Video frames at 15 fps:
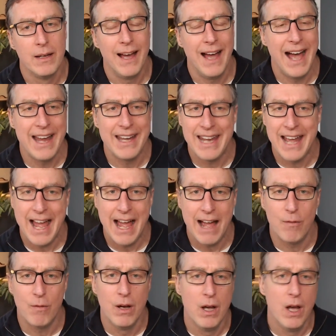and
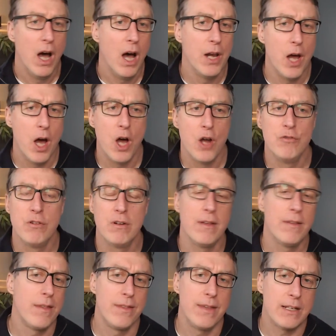how, and 100
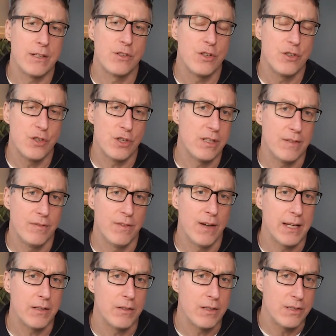other things to justify
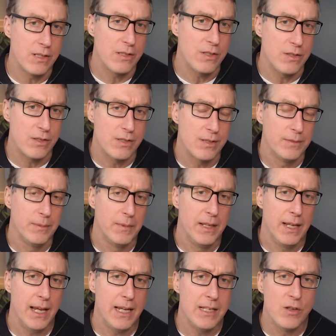your decisions
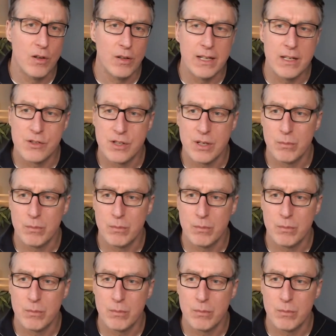in your leadership